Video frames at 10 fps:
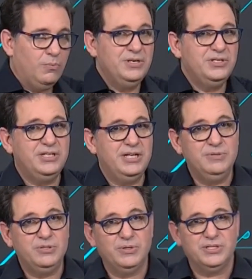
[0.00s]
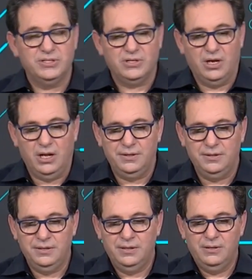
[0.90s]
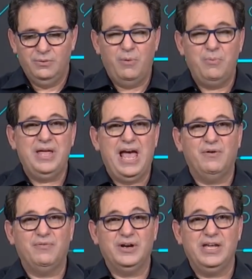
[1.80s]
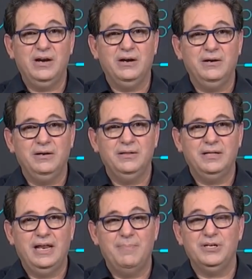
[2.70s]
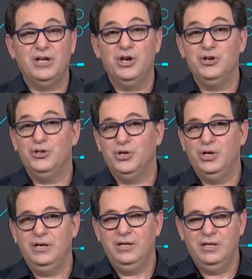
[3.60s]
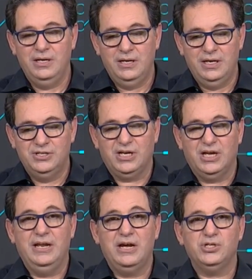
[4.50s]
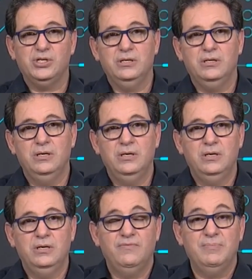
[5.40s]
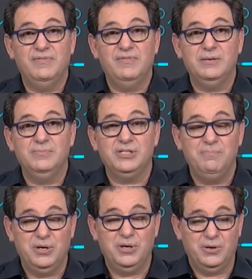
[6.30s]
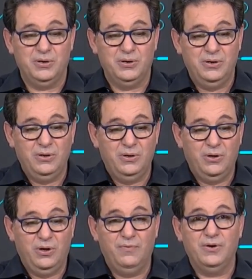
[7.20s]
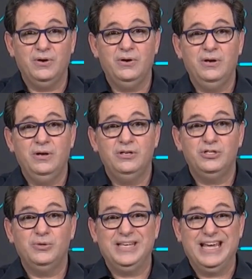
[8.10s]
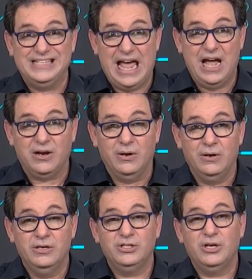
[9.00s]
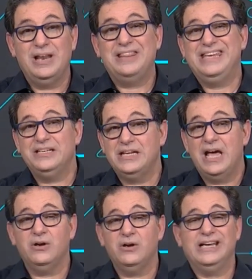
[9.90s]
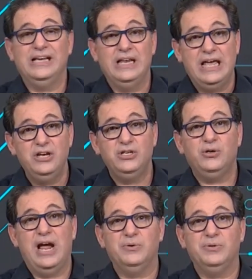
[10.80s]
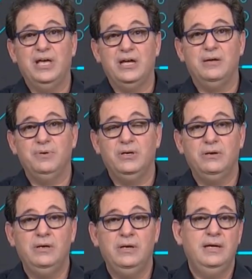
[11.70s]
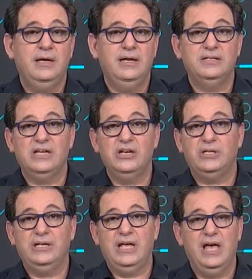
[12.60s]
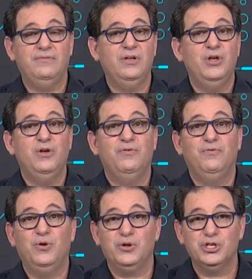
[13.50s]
once Teams was installed, what we have over here that happened under the hood is a connection from the victim's computer over to the attacker. So now the attacker can interact with that computer and essentially have full